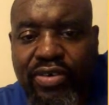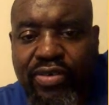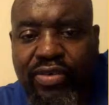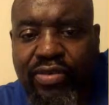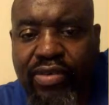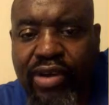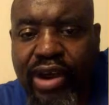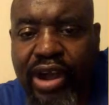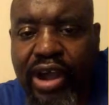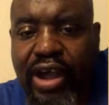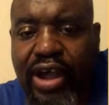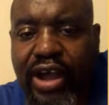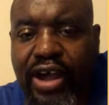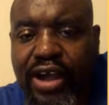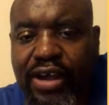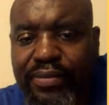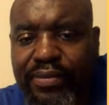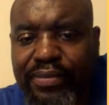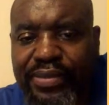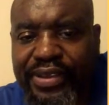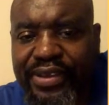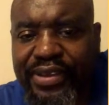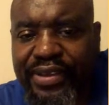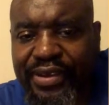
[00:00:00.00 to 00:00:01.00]

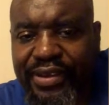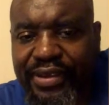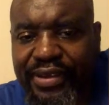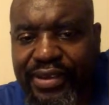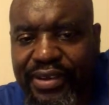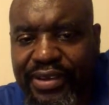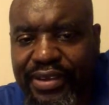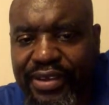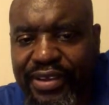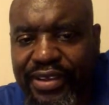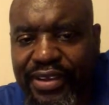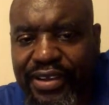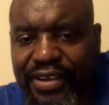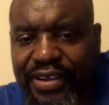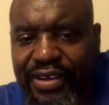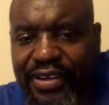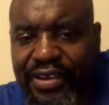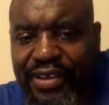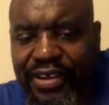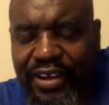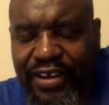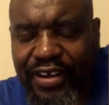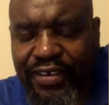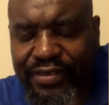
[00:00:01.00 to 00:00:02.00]
robbed
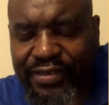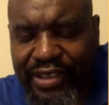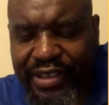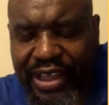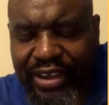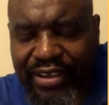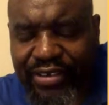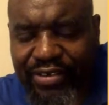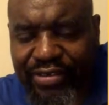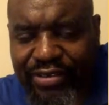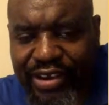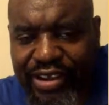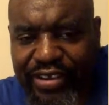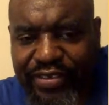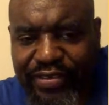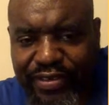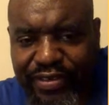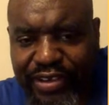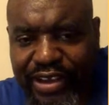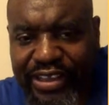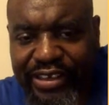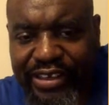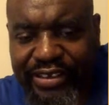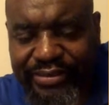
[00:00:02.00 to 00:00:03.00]
of that great
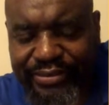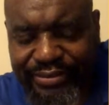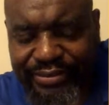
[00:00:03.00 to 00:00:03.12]
fight.